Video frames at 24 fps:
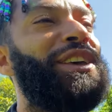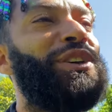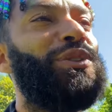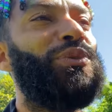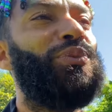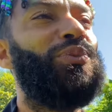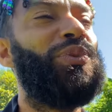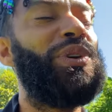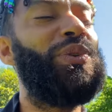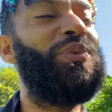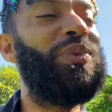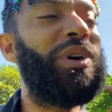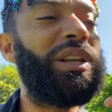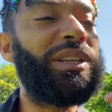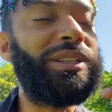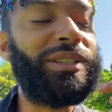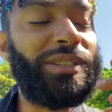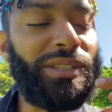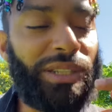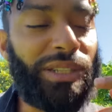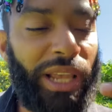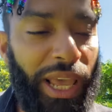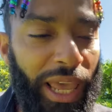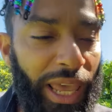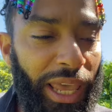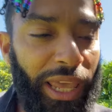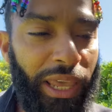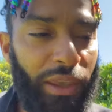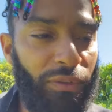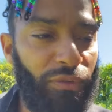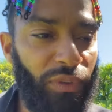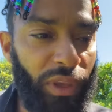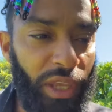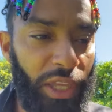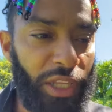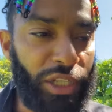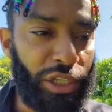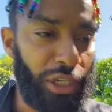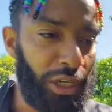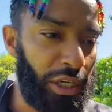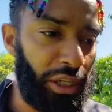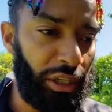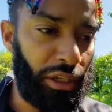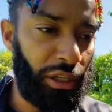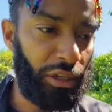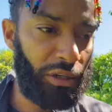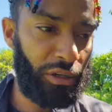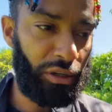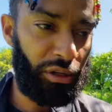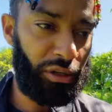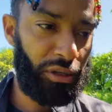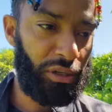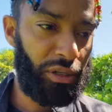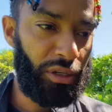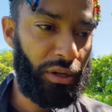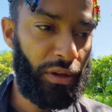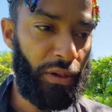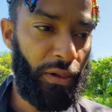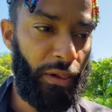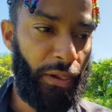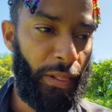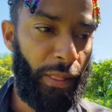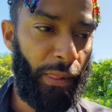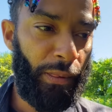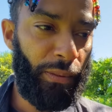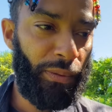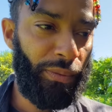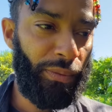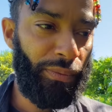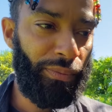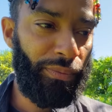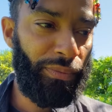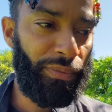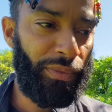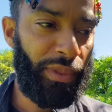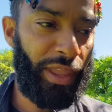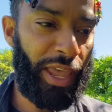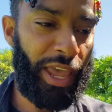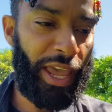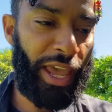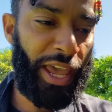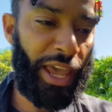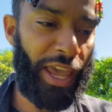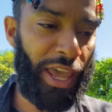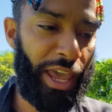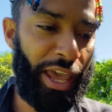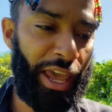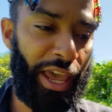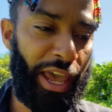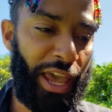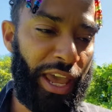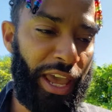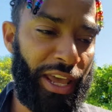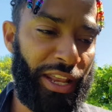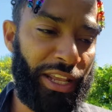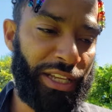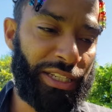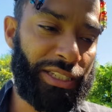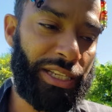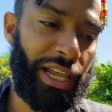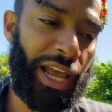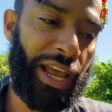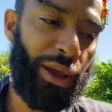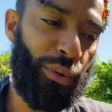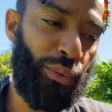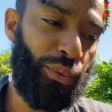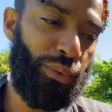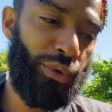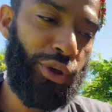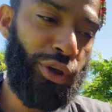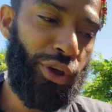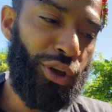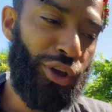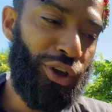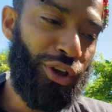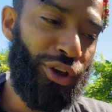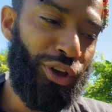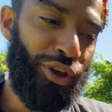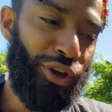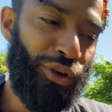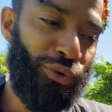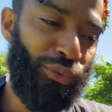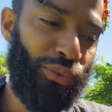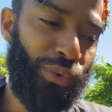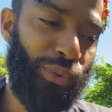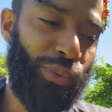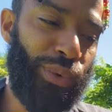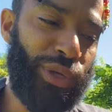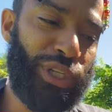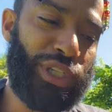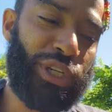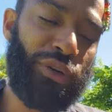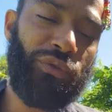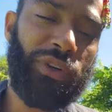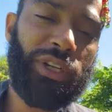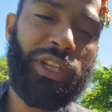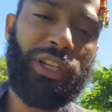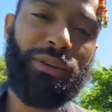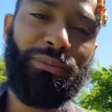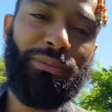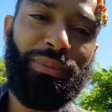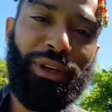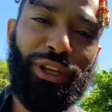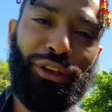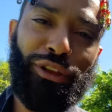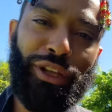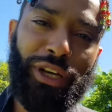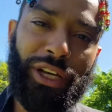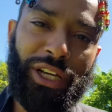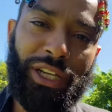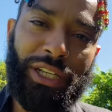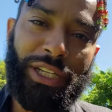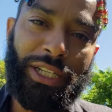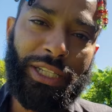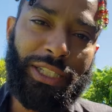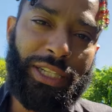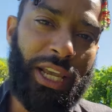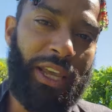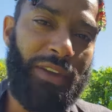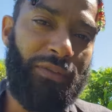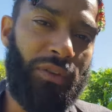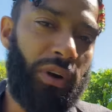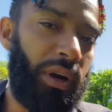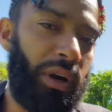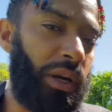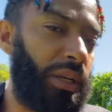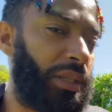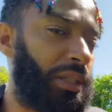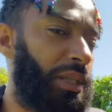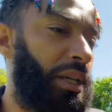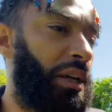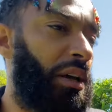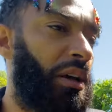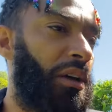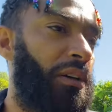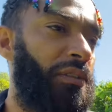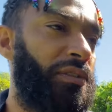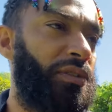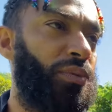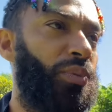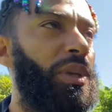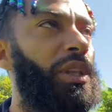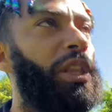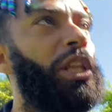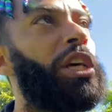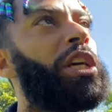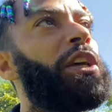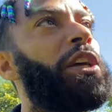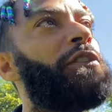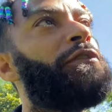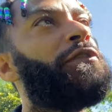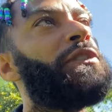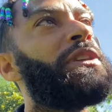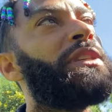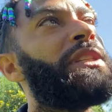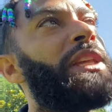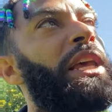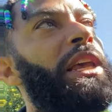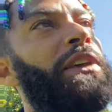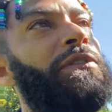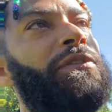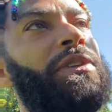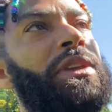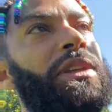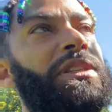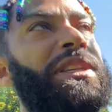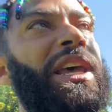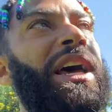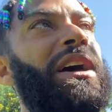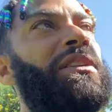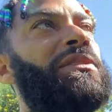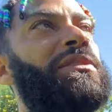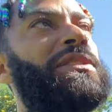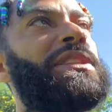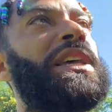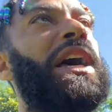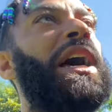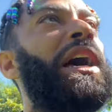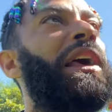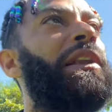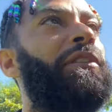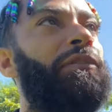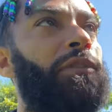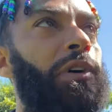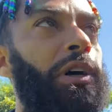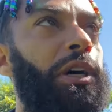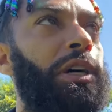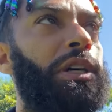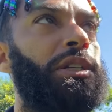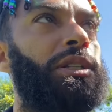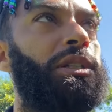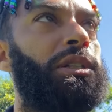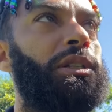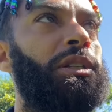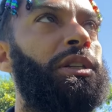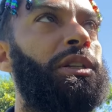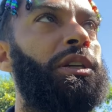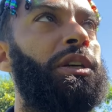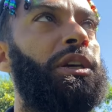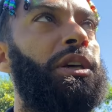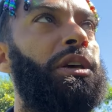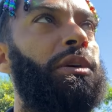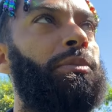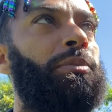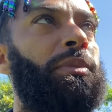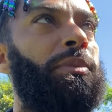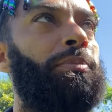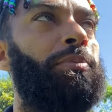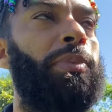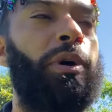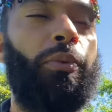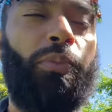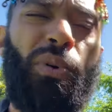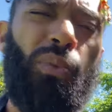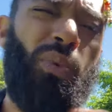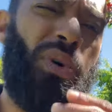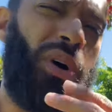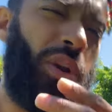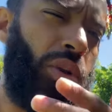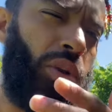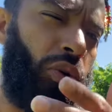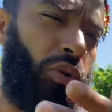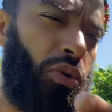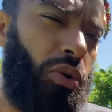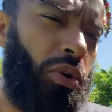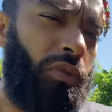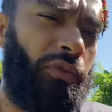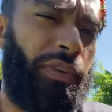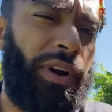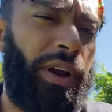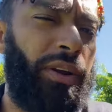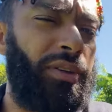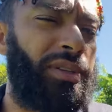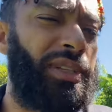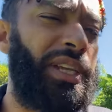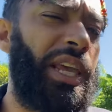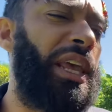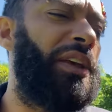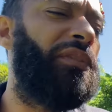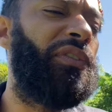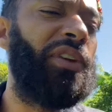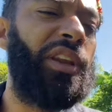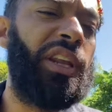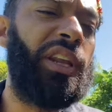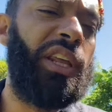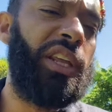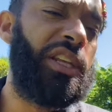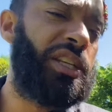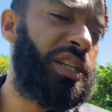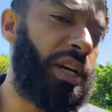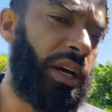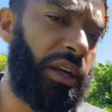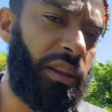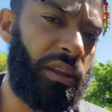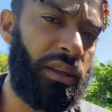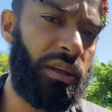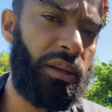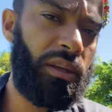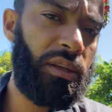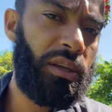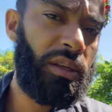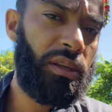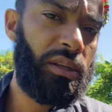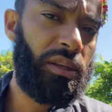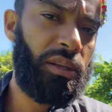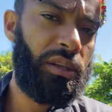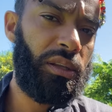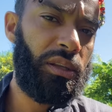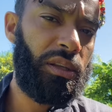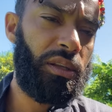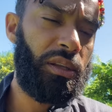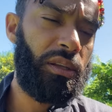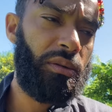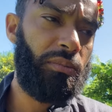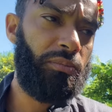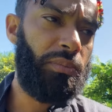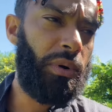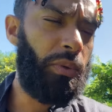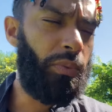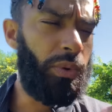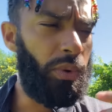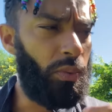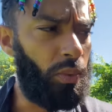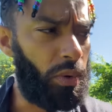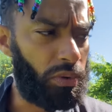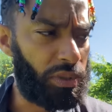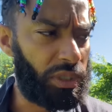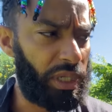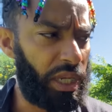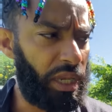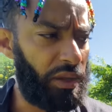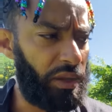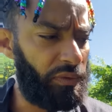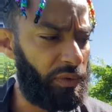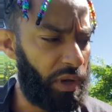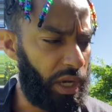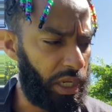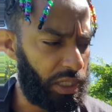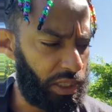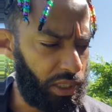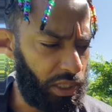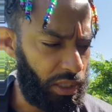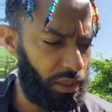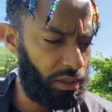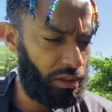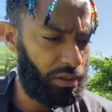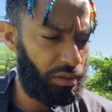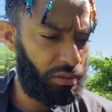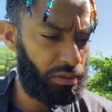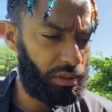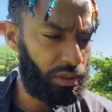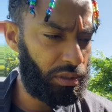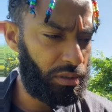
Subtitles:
we want to save each other. And it's like when we should really be looking to save ourselves, we looking for saviors outside of us. But we want to go around saving each other. But we won't save ourselves.